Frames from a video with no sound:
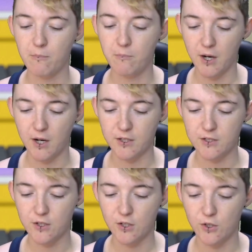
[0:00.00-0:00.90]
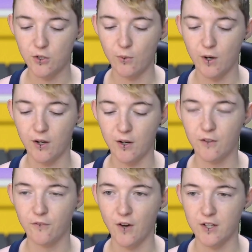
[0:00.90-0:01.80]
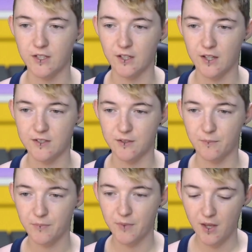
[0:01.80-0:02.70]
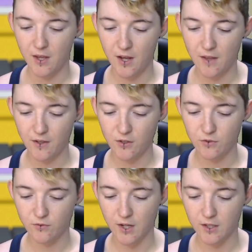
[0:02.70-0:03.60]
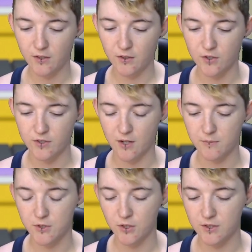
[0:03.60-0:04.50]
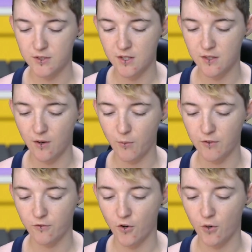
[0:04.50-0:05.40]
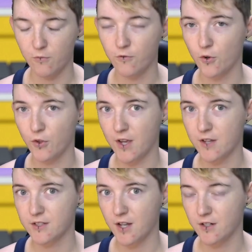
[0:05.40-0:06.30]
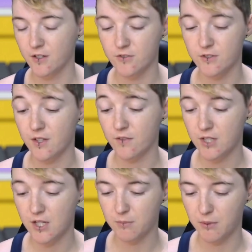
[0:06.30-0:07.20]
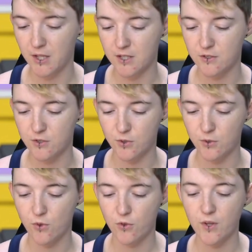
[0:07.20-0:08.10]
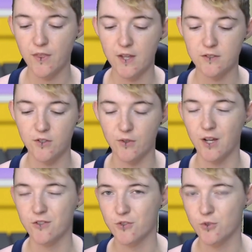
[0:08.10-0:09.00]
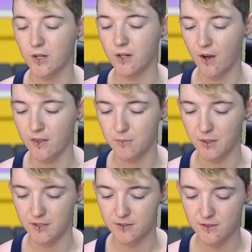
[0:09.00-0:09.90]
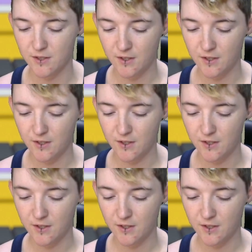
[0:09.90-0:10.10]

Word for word: but you are fighting against them and then your rank goes up. So you can see that I went from 4,817th place to 3,329th place.